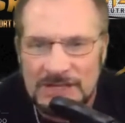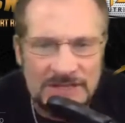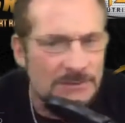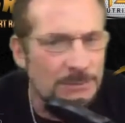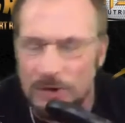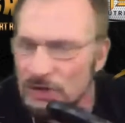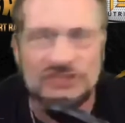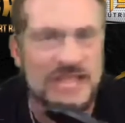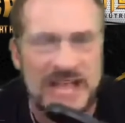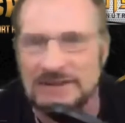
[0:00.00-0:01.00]
push
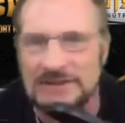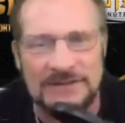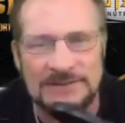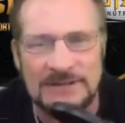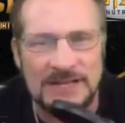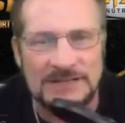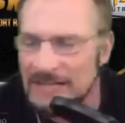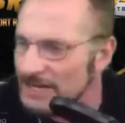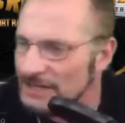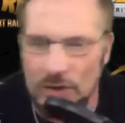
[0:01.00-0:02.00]
that, get a
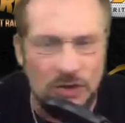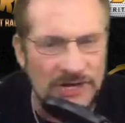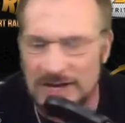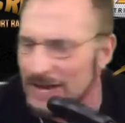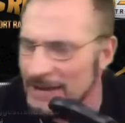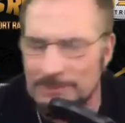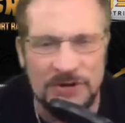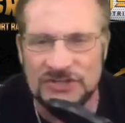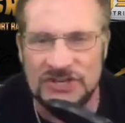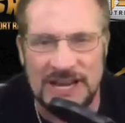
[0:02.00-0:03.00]
lawyer, and push
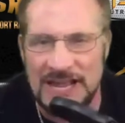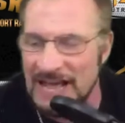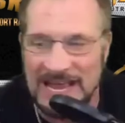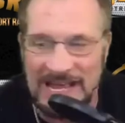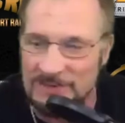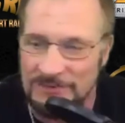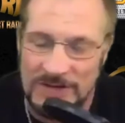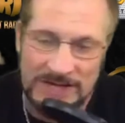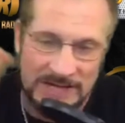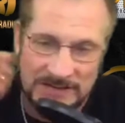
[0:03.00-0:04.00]
it. And I have a
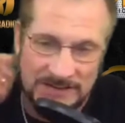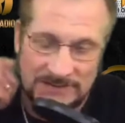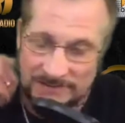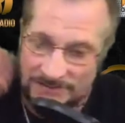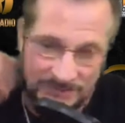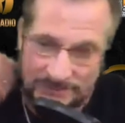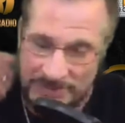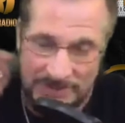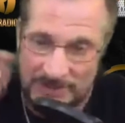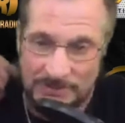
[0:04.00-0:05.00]
fucking,
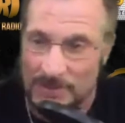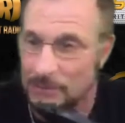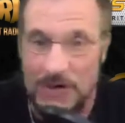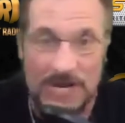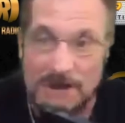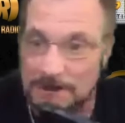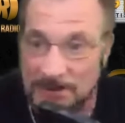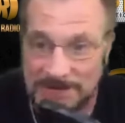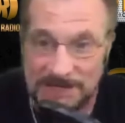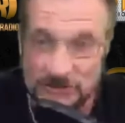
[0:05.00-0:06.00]
one of my buddies
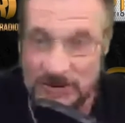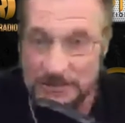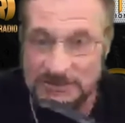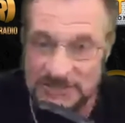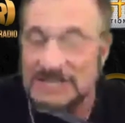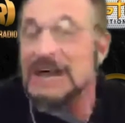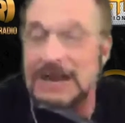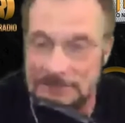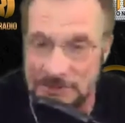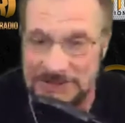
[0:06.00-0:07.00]
who I was a cop
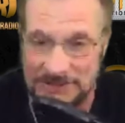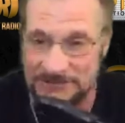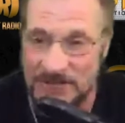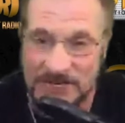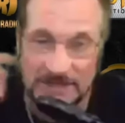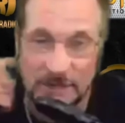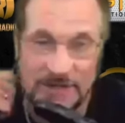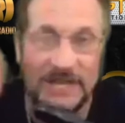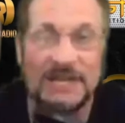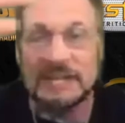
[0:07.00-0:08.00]
with, the fucking lawyer.
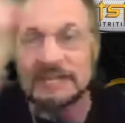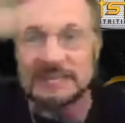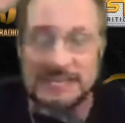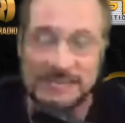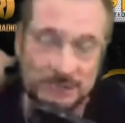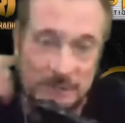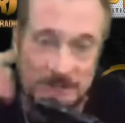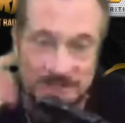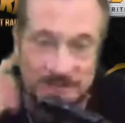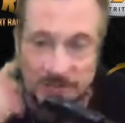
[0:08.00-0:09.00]
Keith's buddy's a
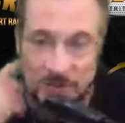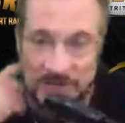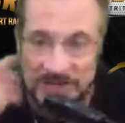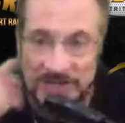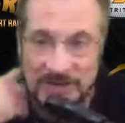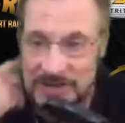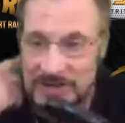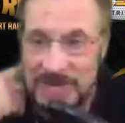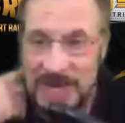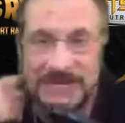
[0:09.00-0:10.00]
lawyer.
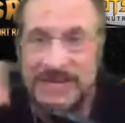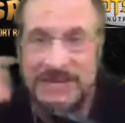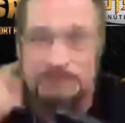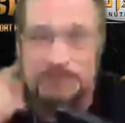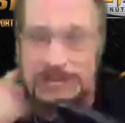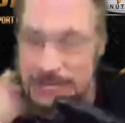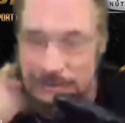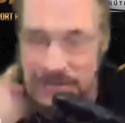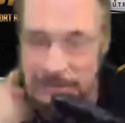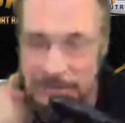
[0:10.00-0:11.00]
I got plenty of
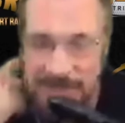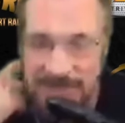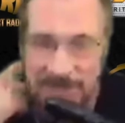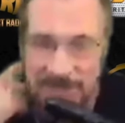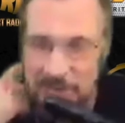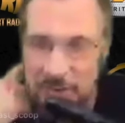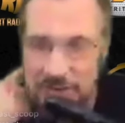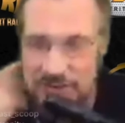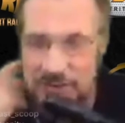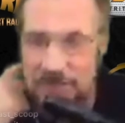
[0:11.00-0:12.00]
people I could talk to
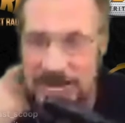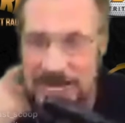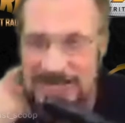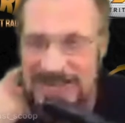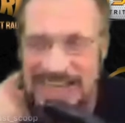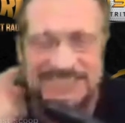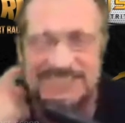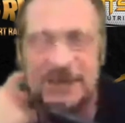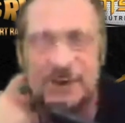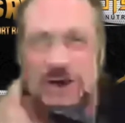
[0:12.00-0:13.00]
about it. I just don't
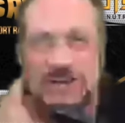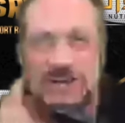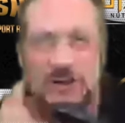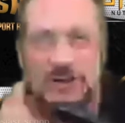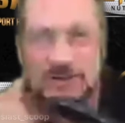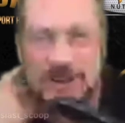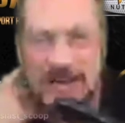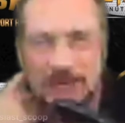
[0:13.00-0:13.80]
want to go that route.